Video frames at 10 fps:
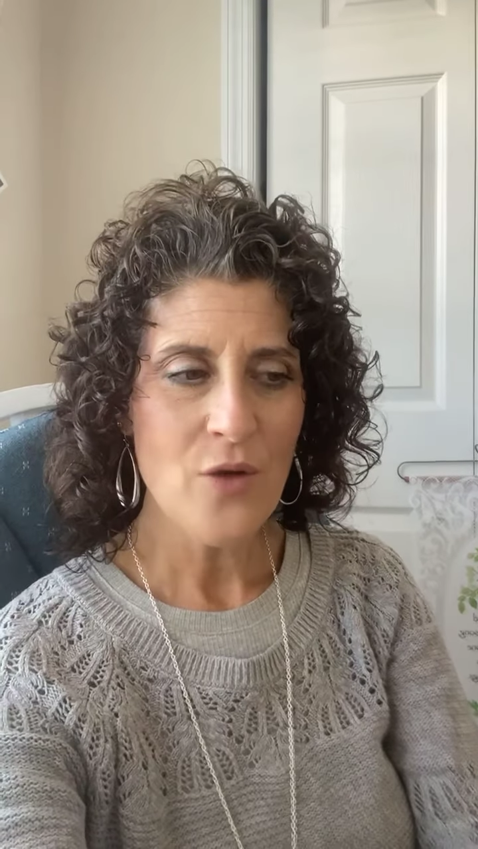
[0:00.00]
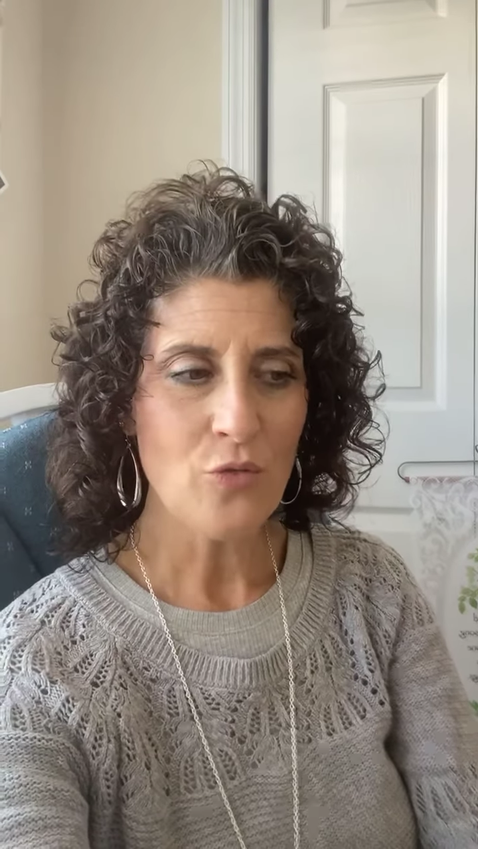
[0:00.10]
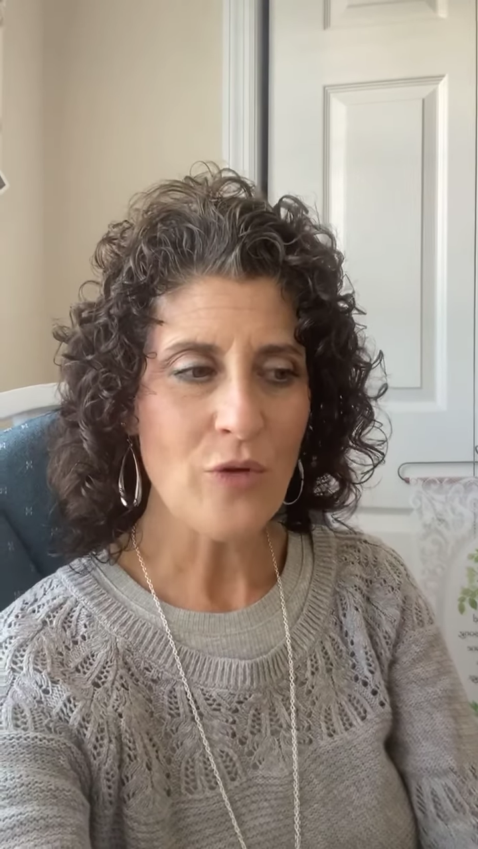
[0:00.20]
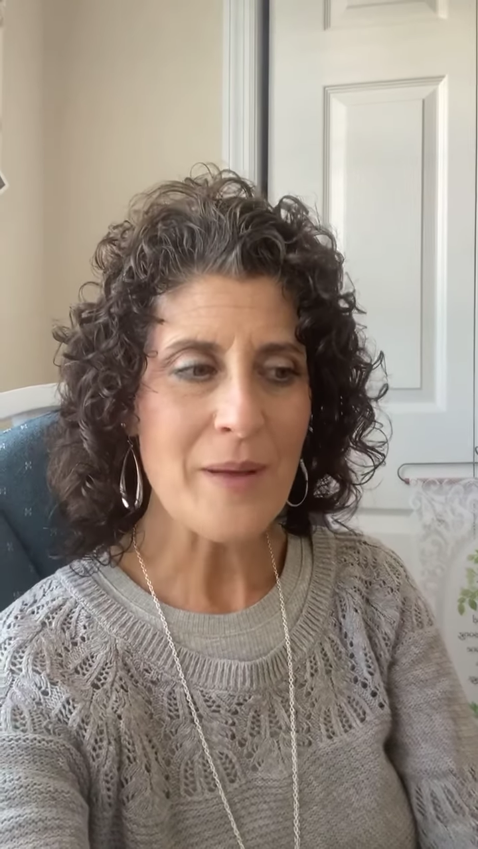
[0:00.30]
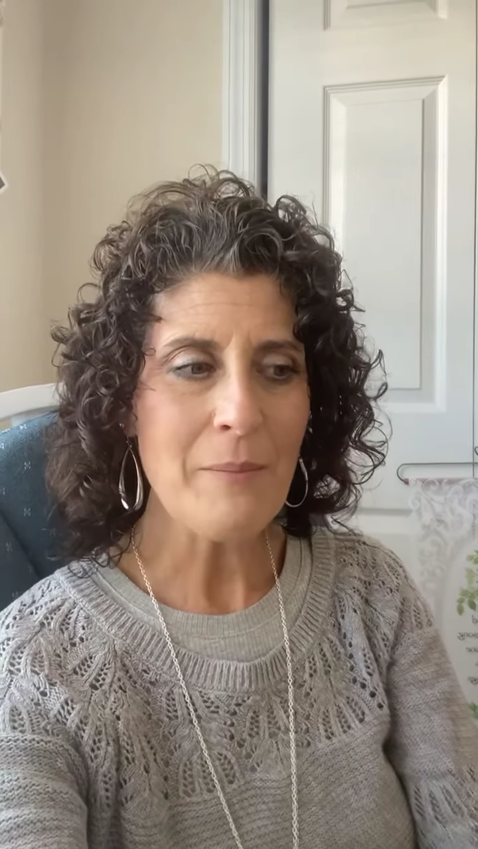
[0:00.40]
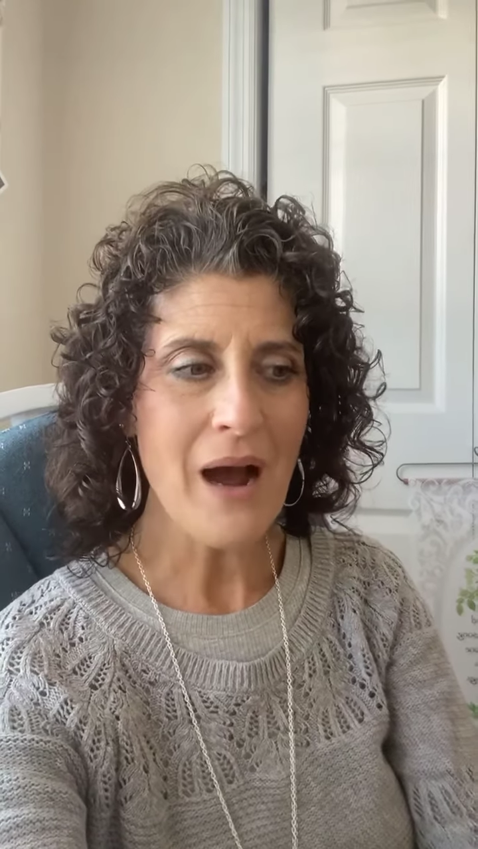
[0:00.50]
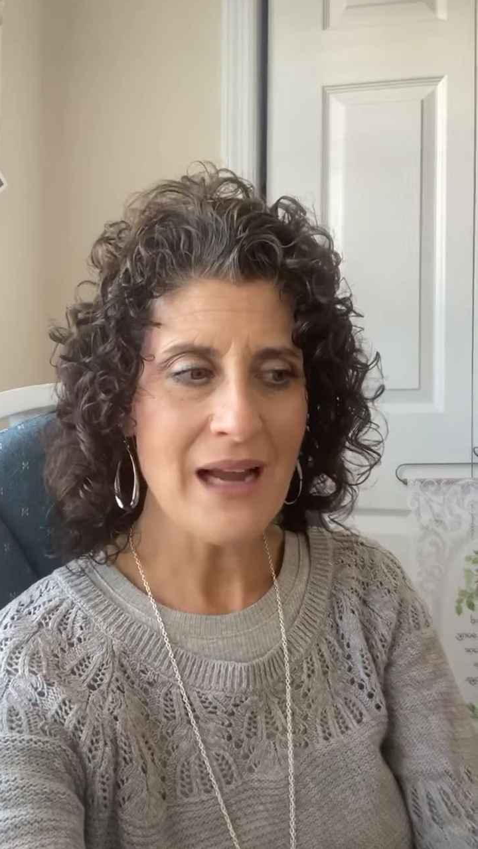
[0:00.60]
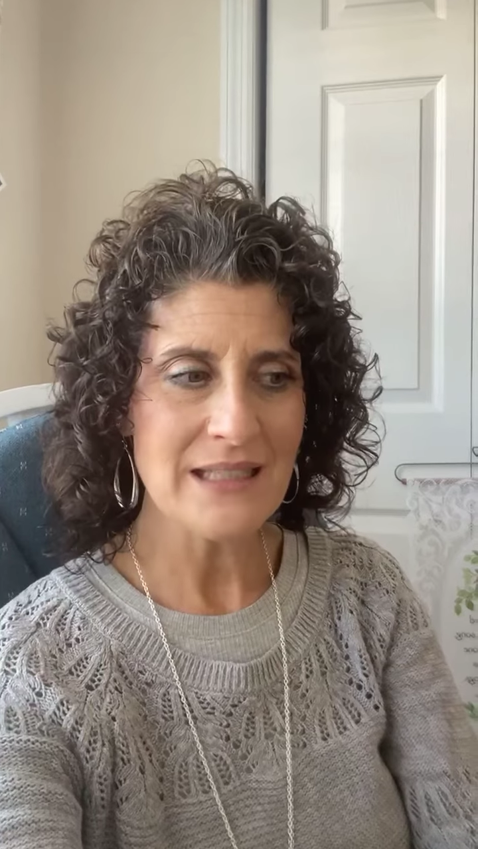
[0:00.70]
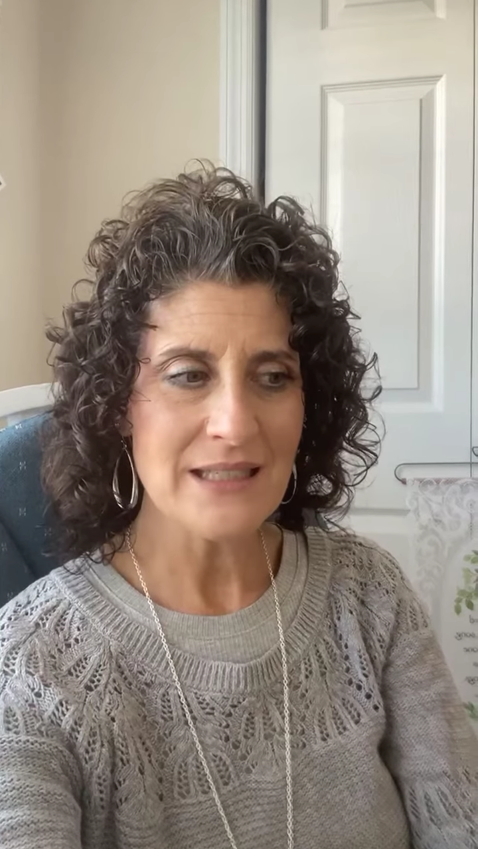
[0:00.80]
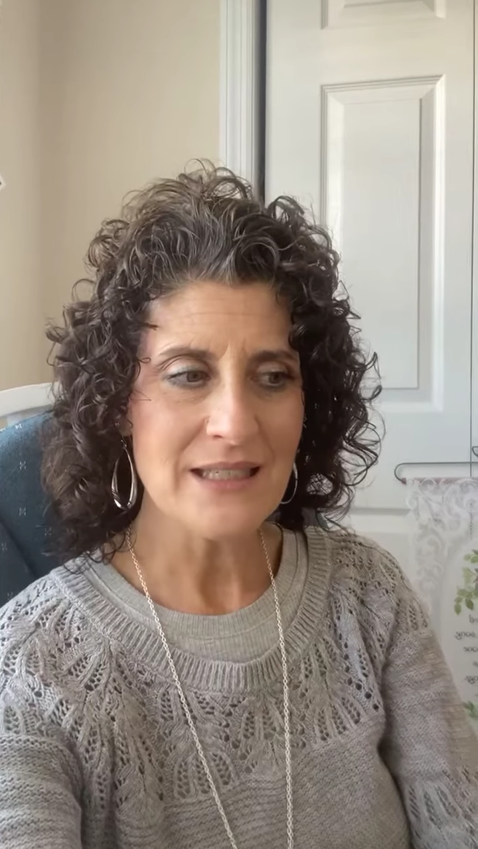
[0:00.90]

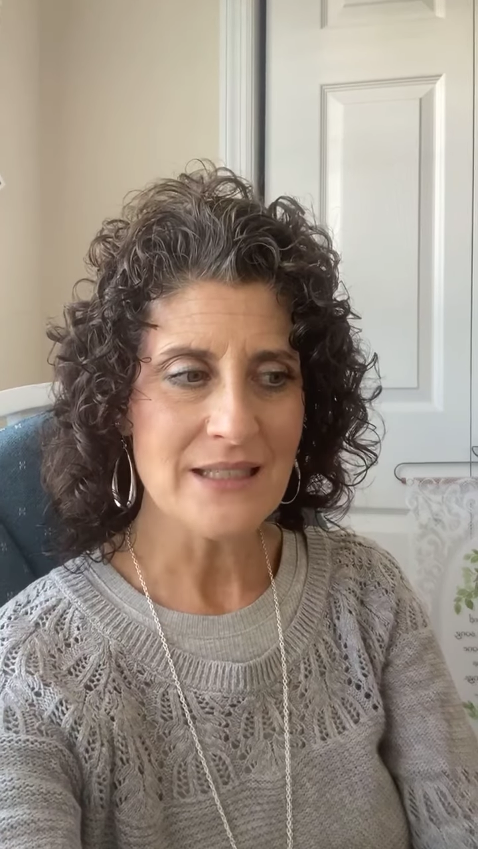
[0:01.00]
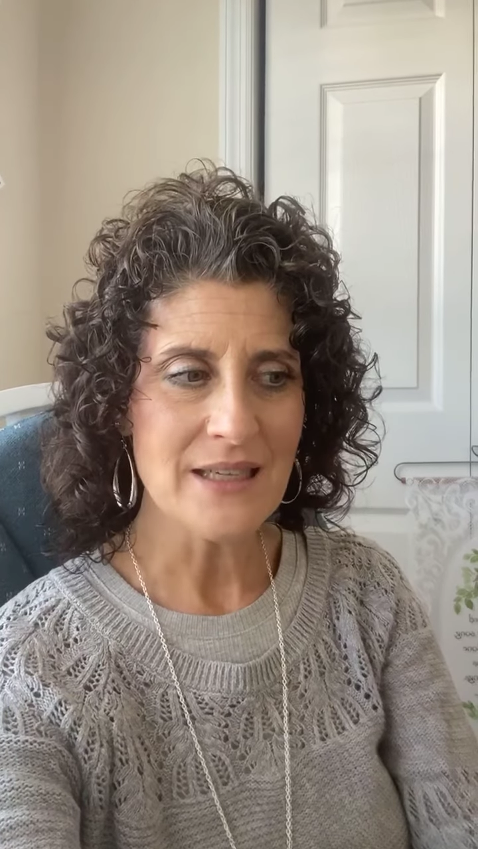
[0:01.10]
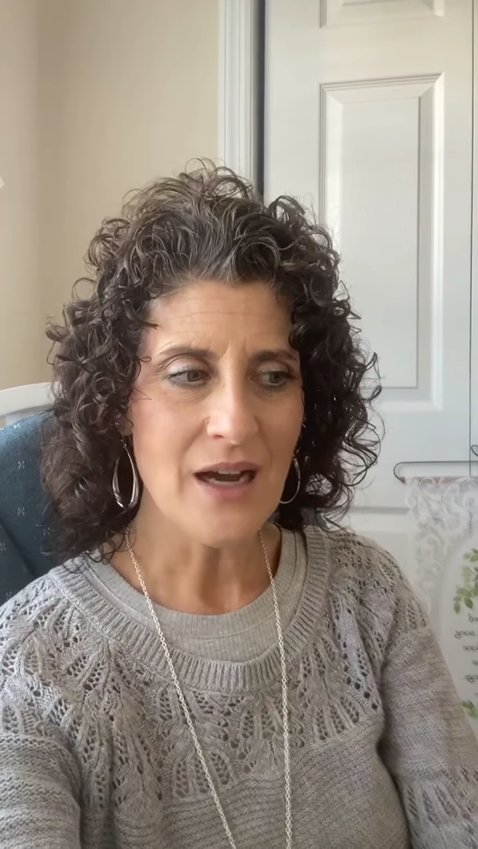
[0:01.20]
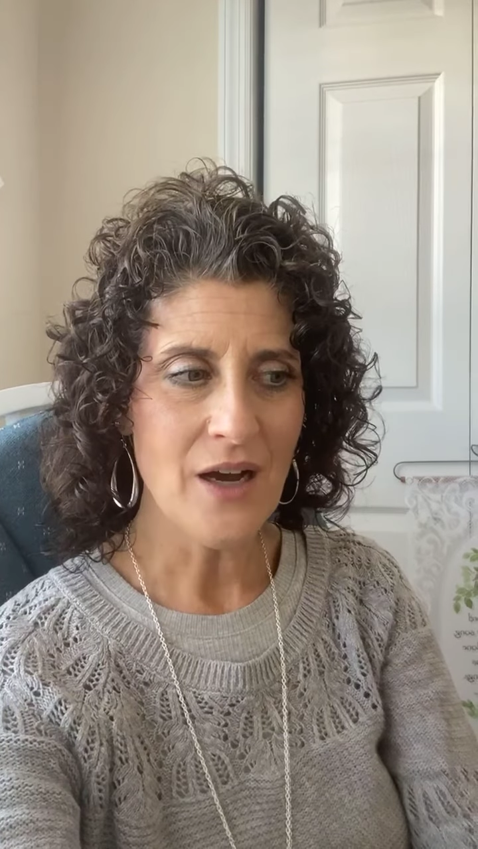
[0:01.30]
reminded